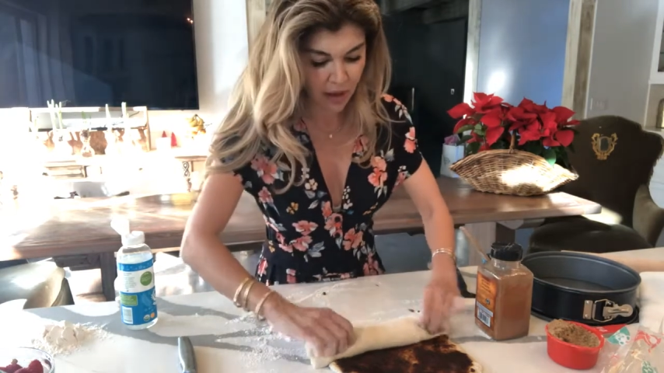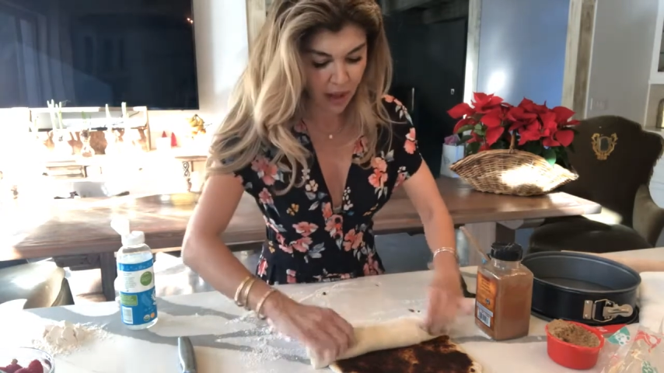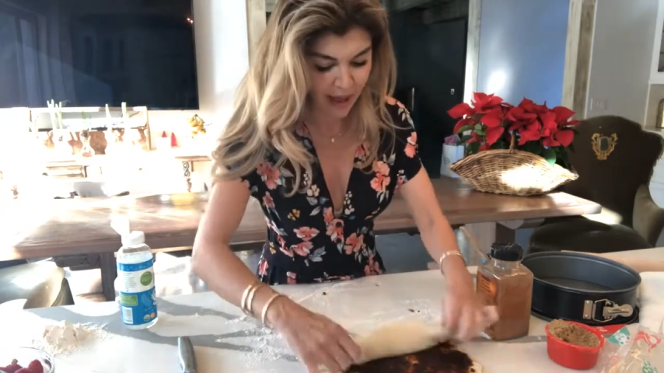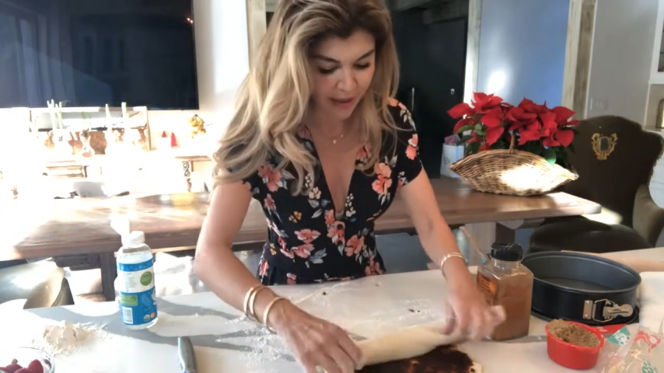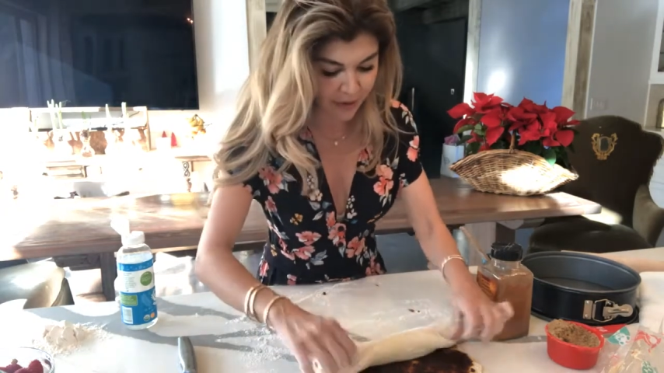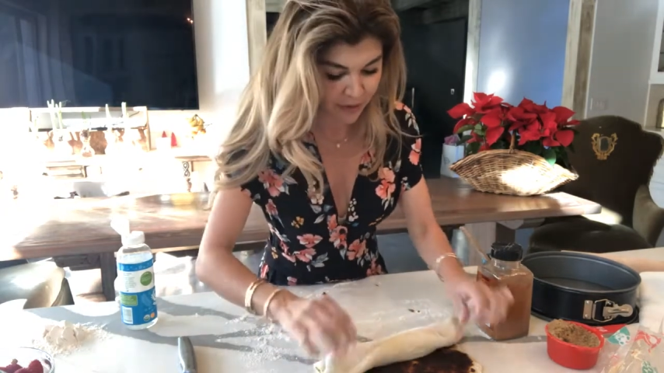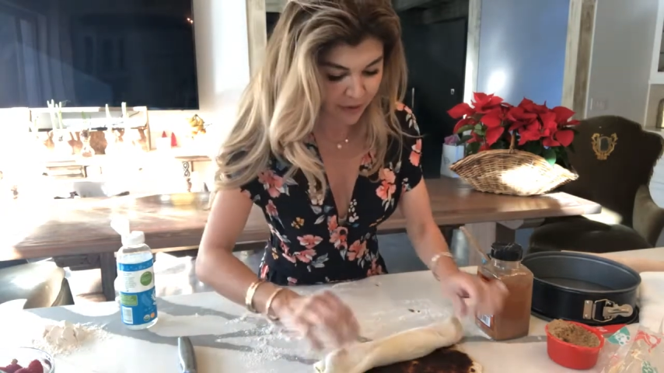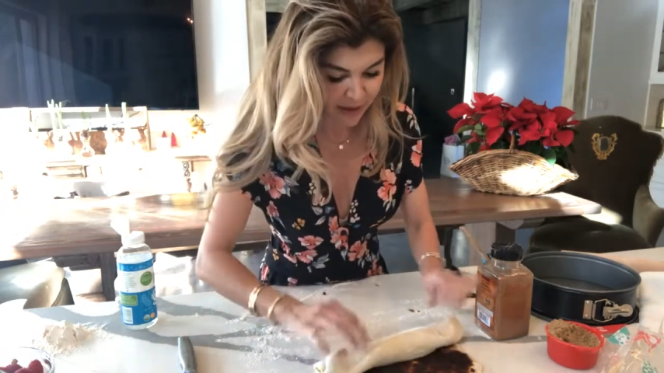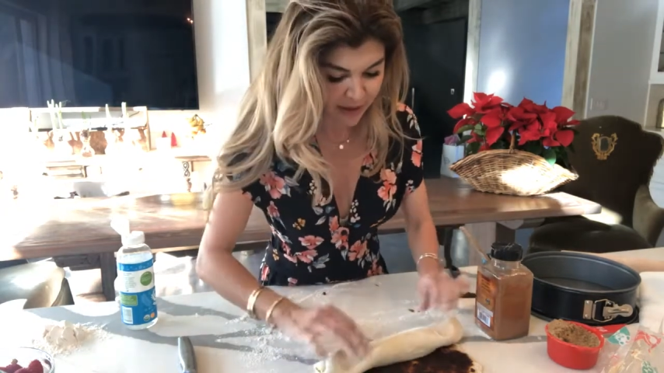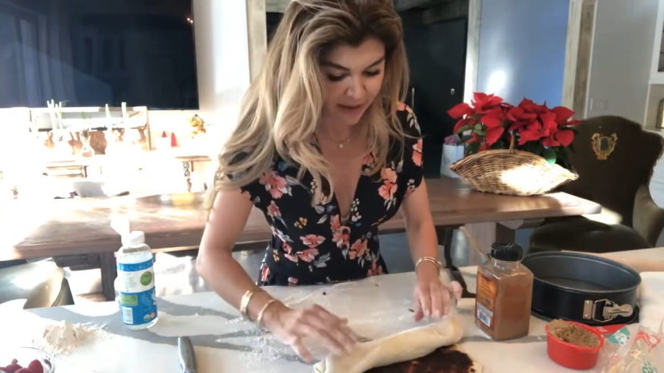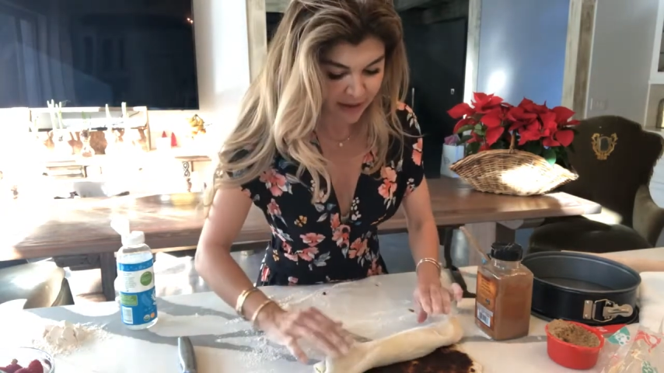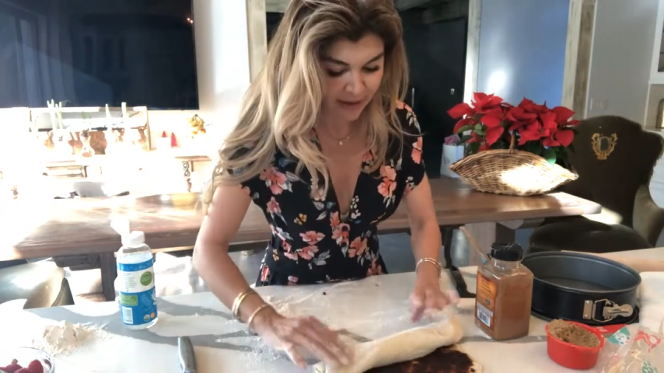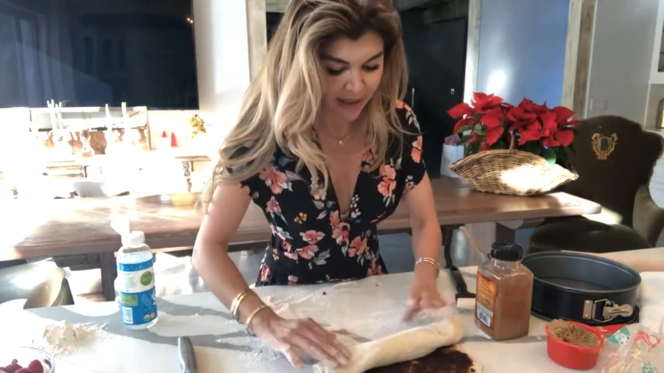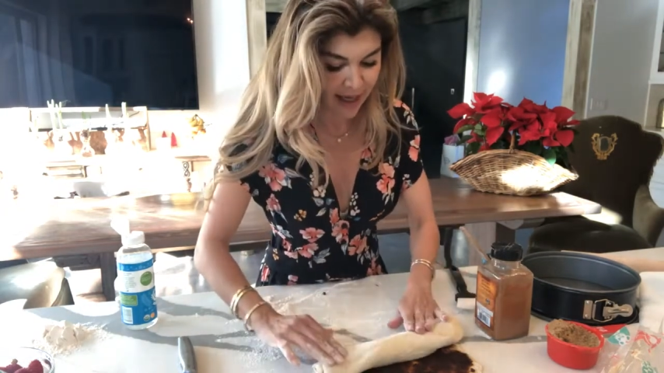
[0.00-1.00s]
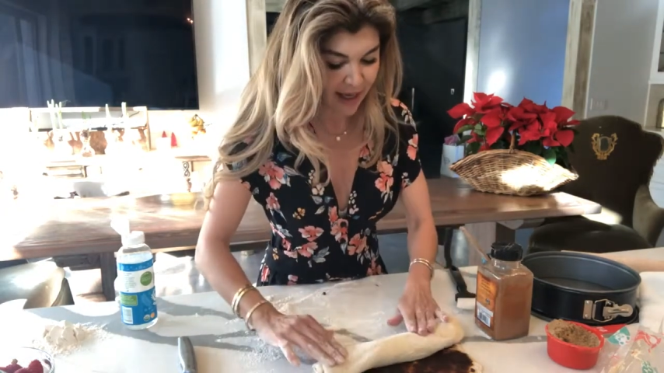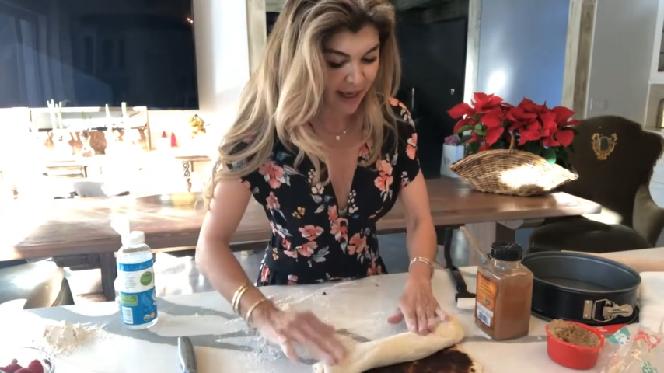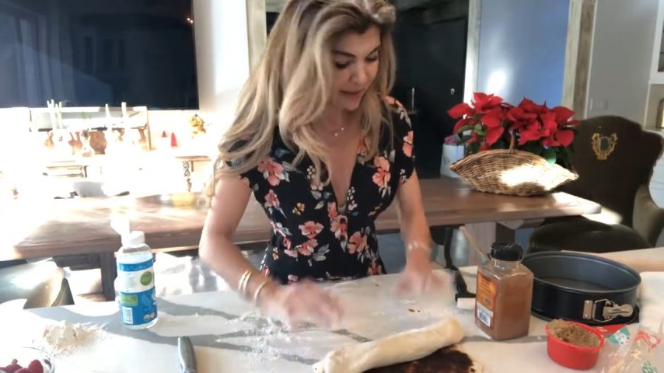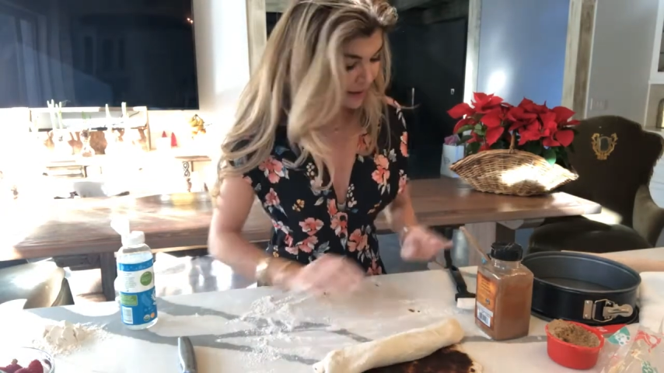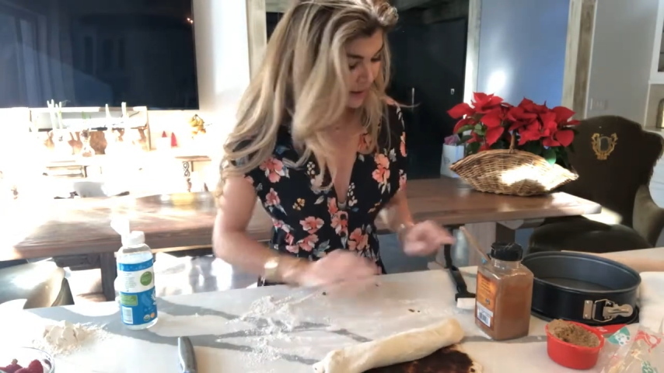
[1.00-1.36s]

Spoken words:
I don't need that.